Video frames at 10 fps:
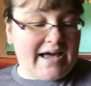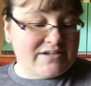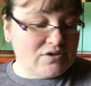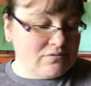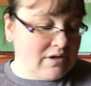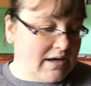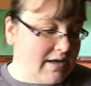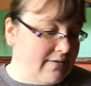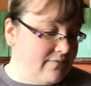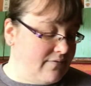I don't
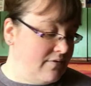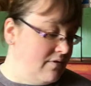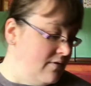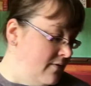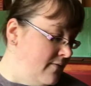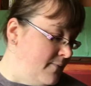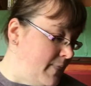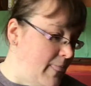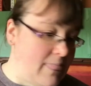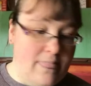think I've
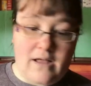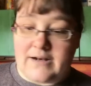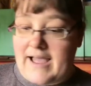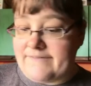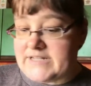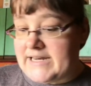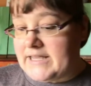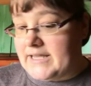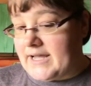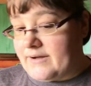left
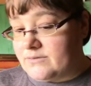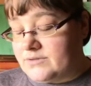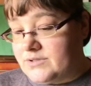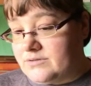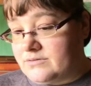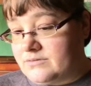anything out.